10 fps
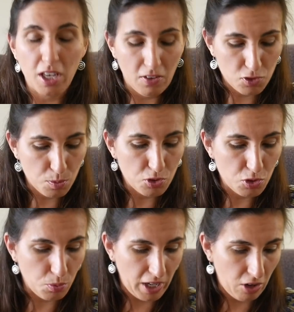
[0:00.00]
comfortable
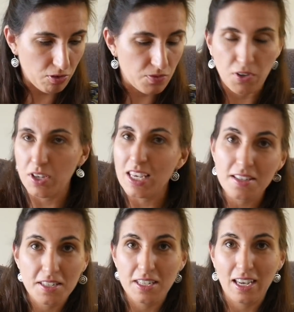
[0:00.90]
to wear. It was very
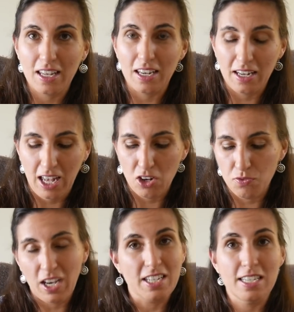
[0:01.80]
easy to get in and out of.
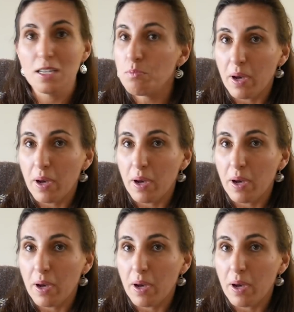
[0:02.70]
I didn't